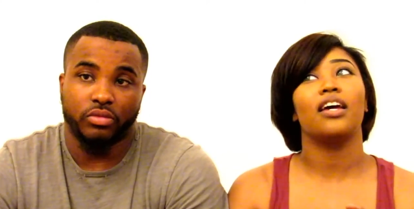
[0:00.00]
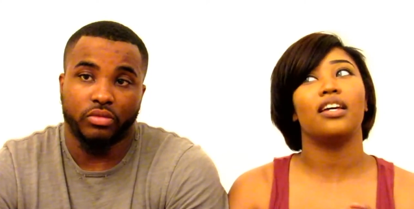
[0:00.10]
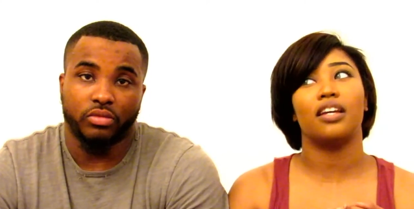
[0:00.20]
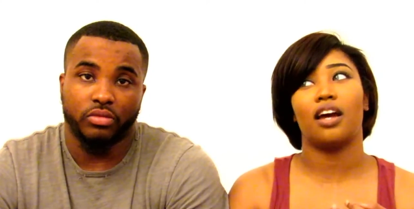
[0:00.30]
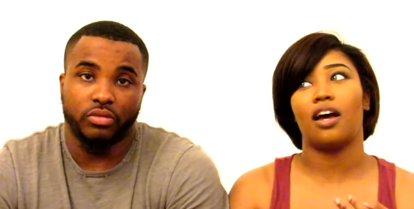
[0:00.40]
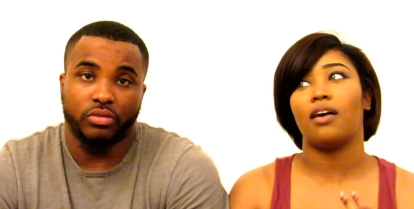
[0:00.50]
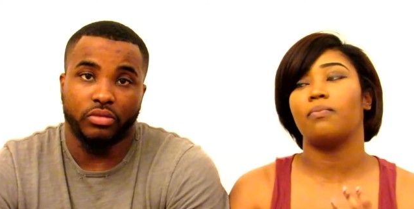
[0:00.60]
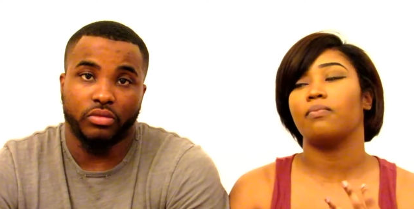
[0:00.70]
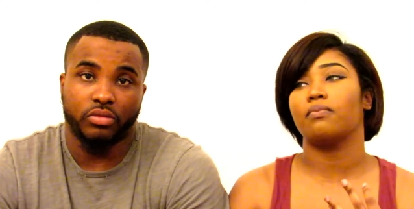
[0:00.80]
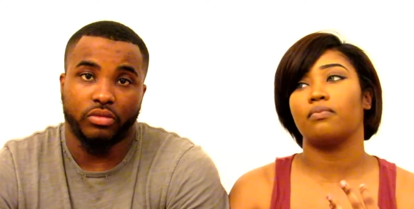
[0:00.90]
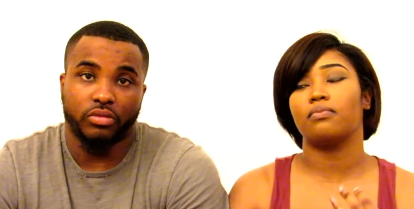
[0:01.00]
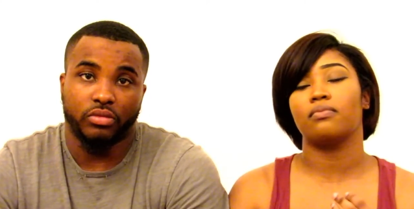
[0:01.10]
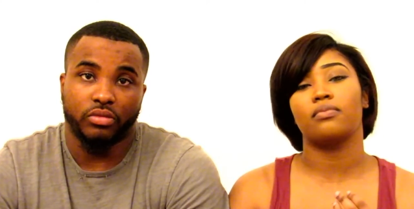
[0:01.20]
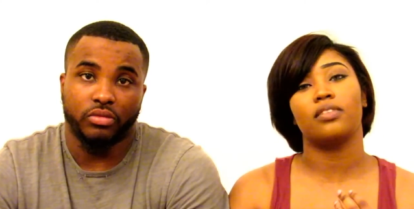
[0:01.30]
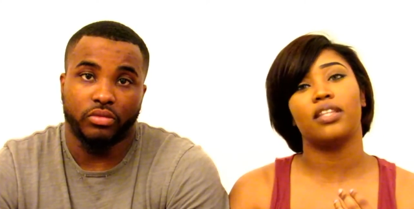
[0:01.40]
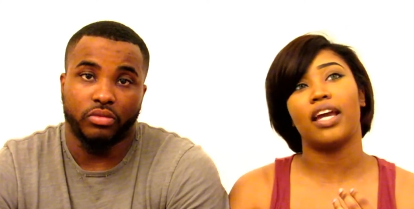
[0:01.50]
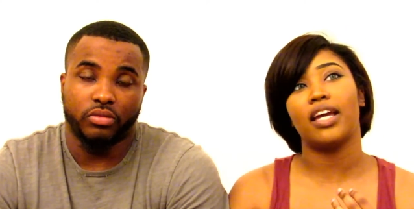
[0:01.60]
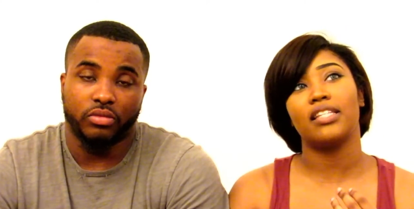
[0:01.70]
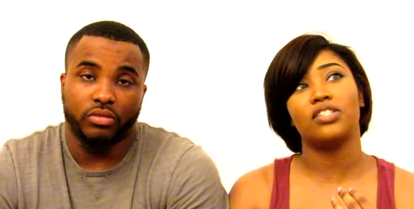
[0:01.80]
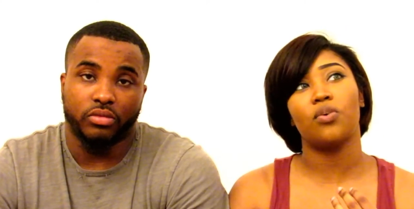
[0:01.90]
Speaker 1: It um,
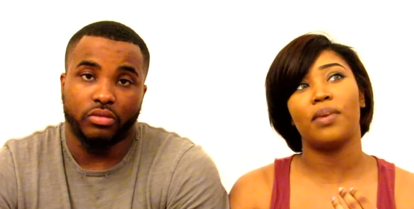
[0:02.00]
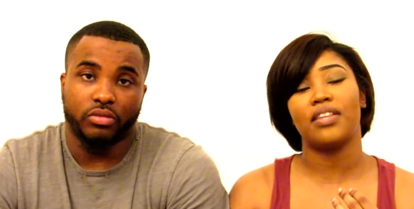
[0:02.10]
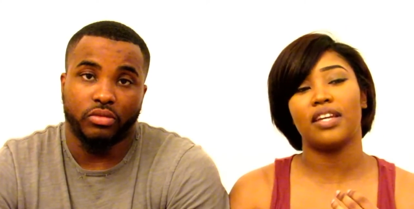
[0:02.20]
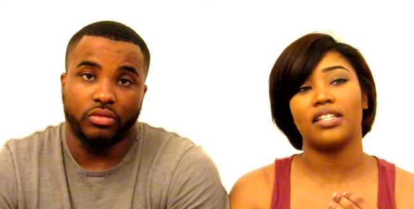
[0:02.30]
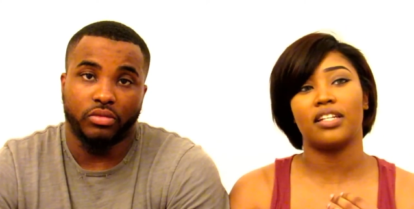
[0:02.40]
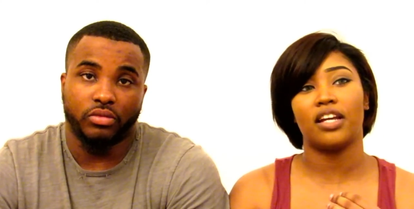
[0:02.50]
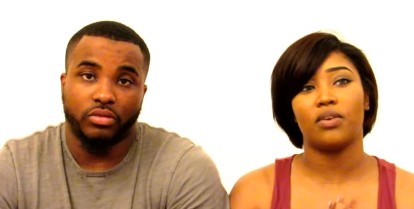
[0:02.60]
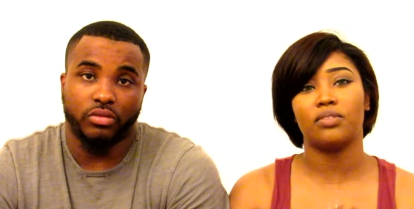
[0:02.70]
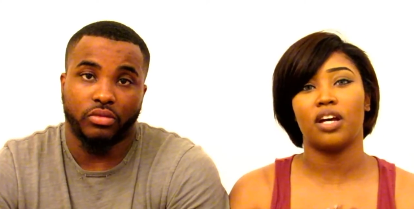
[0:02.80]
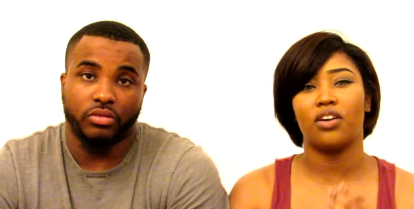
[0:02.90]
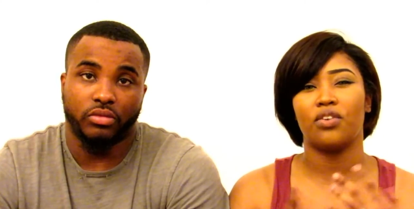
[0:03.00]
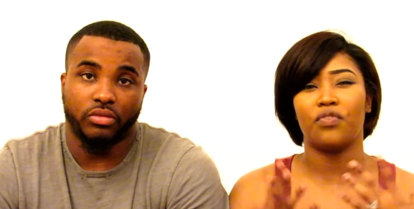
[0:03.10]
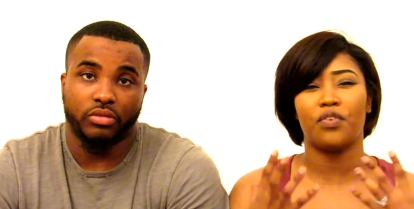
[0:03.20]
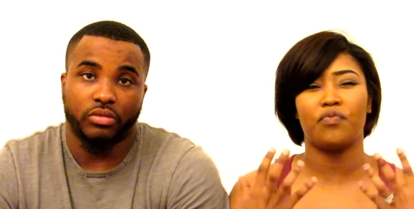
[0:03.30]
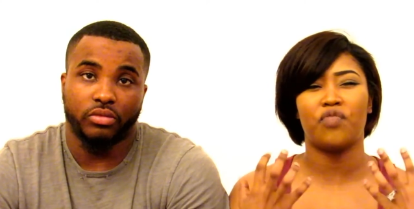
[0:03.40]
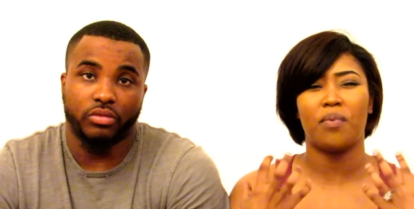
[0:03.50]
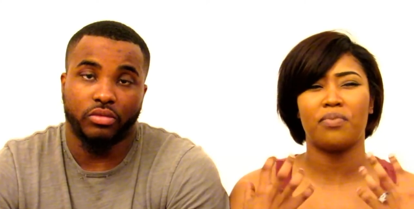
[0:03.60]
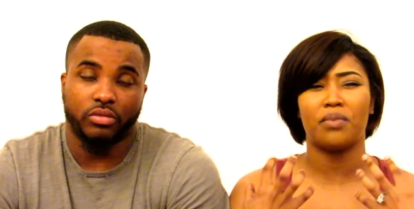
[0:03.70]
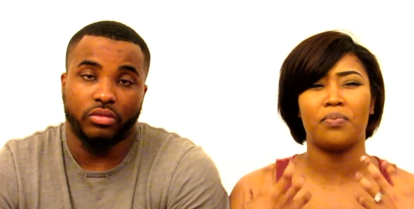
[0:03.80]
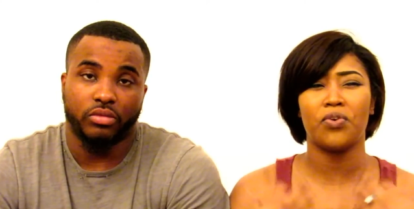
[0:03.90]
they it's so many things that they don't tell you from
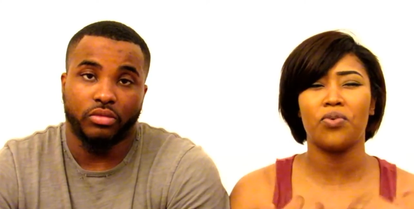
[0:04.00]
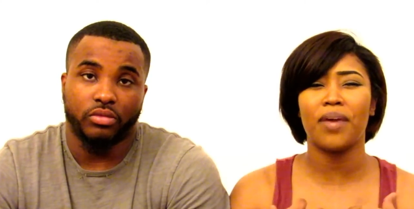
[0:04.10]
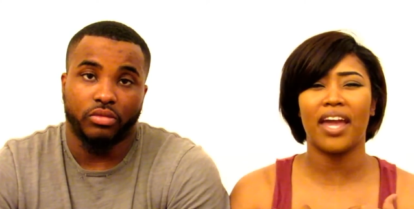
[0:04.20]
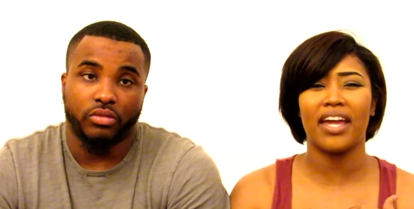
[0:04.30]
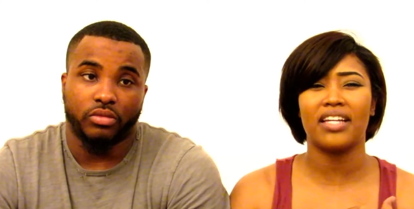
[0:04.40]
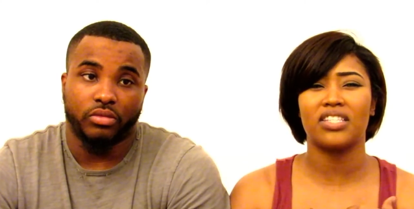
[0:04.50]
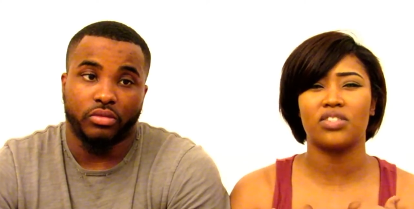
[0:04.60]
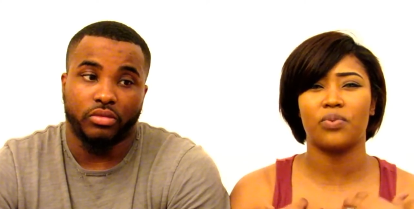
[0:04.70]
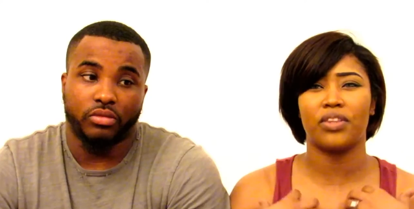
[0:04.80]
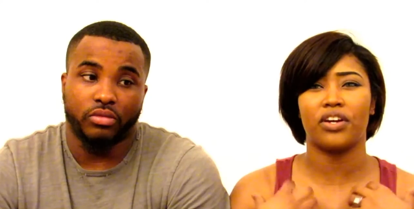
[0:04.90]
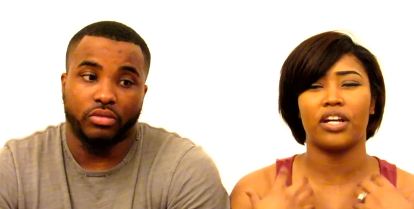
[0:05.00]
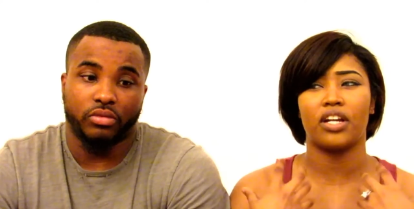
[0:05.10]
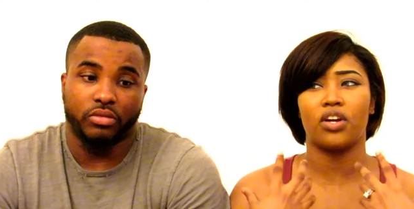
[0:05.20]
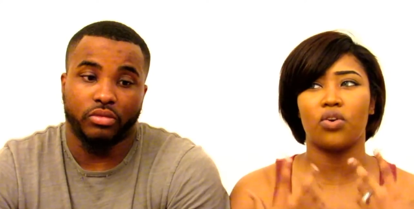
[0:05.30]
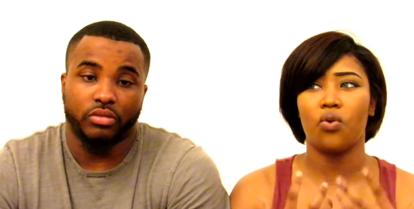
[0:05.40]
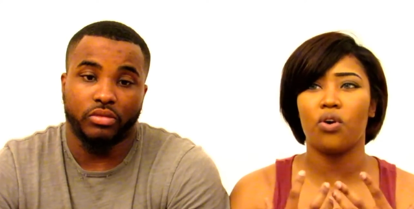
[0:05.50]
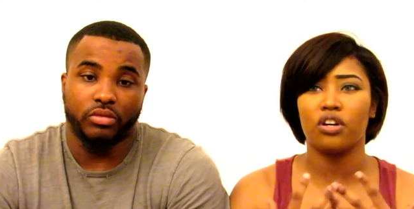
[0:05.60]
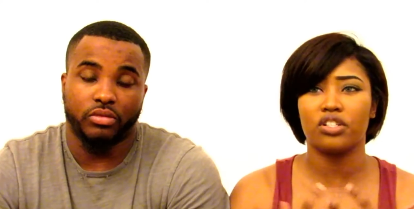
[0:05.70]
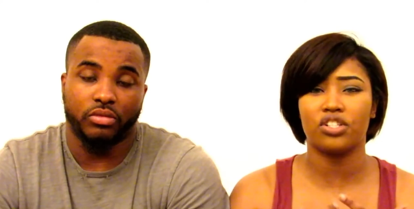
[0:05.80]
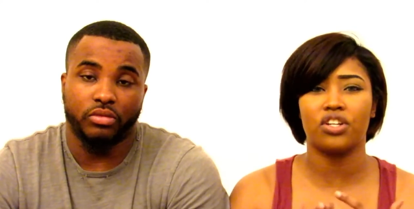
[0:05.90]
from the boob aches when they're getting
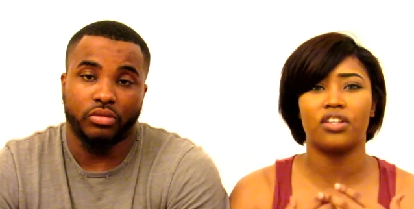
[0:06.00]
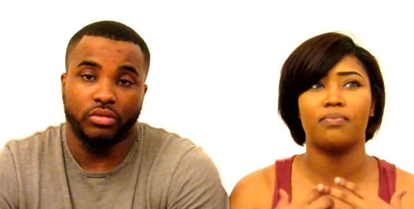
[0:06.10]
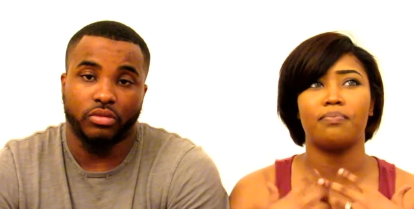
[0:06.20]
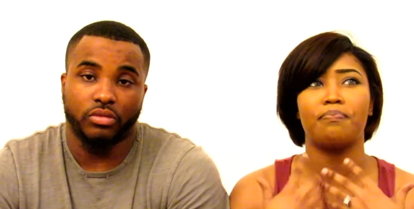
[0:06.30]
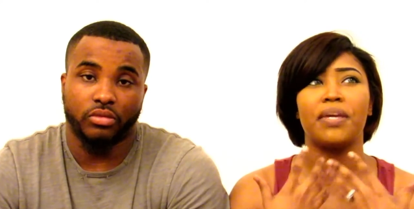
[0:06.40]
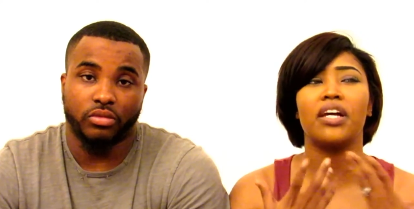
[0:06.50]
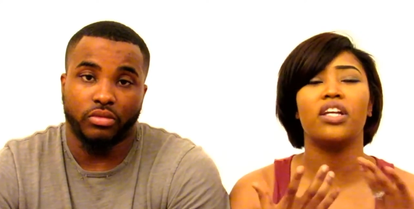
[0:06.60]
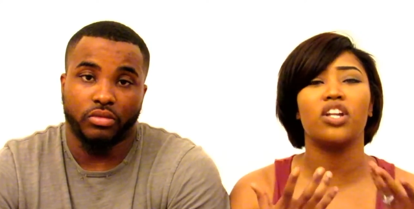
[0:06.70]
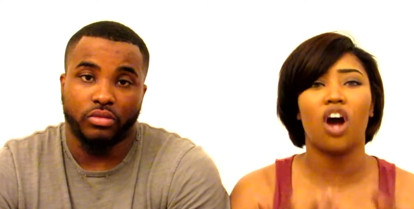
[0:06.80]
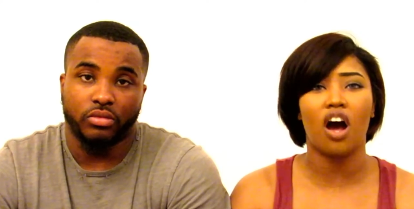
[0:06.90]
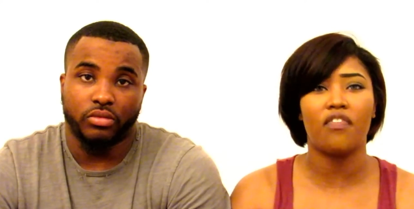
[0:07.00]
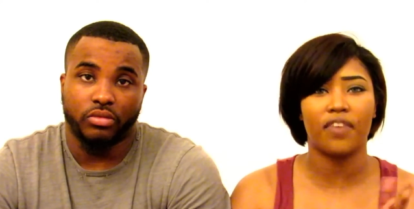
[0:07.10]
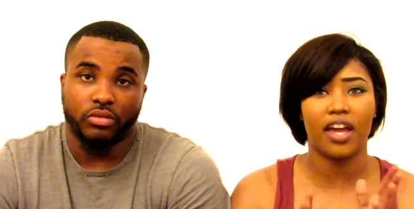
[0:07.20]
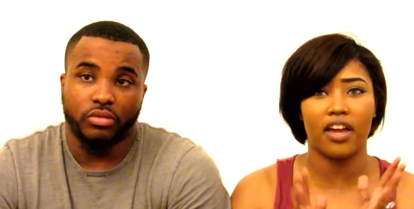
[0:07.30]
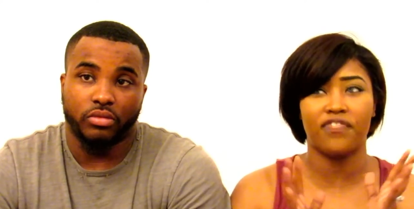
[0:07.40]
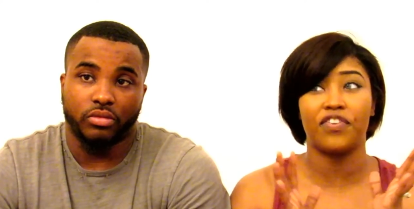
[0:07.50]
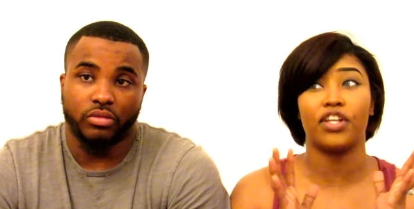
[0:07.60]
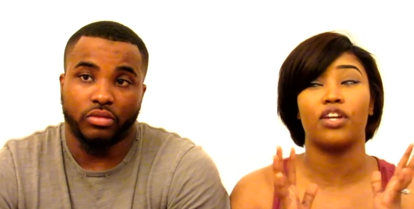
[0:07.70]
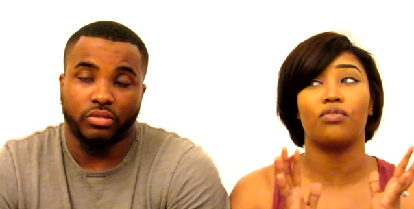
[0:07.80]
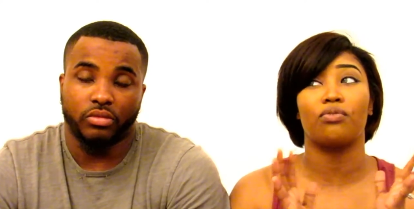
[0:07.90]
engorged to them peeling off,
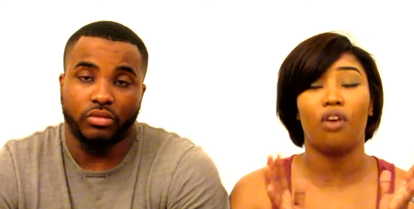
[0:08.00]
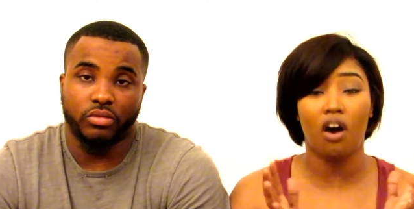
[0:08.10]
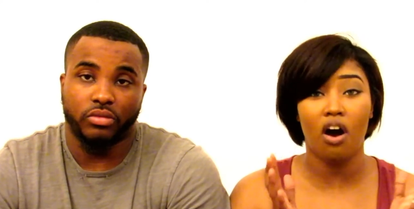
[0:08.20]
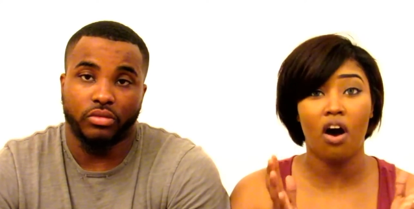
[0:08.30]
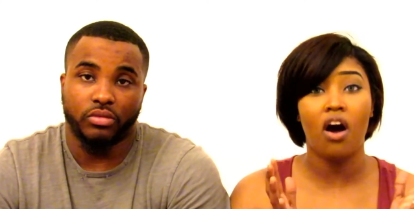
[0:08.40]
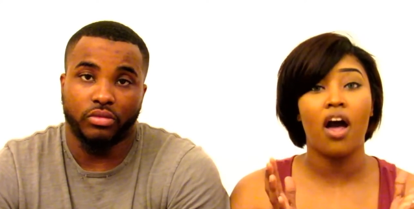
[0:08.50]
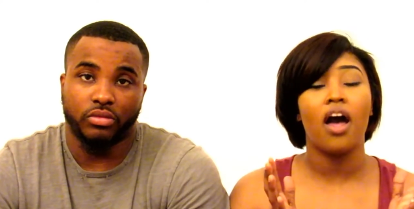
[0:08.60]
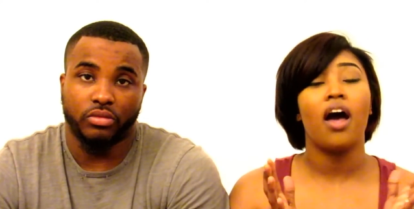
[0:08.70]
feeling raw.